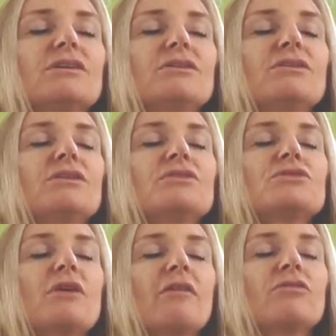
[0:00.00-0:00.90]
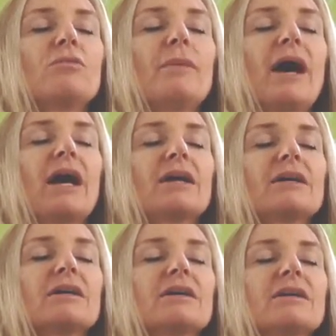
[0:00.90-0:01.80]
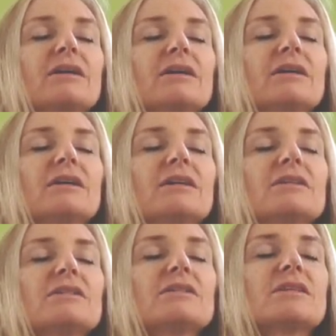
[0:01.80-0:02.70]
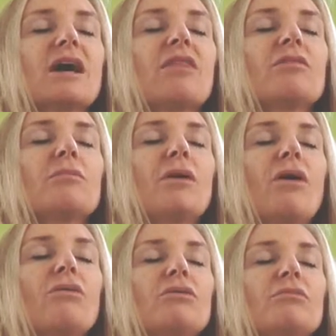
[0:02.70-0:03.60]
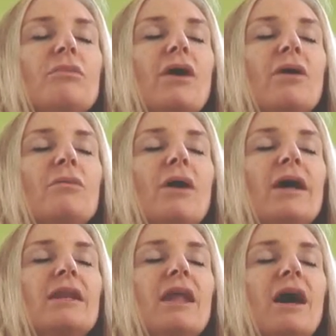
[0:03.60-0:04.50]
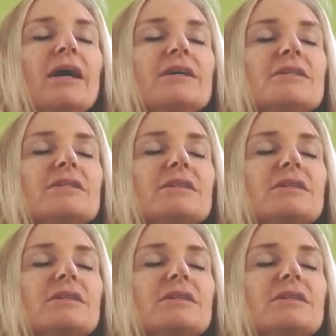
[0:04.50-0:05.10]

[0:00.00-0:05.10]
you can travel back down the pole of bright white light,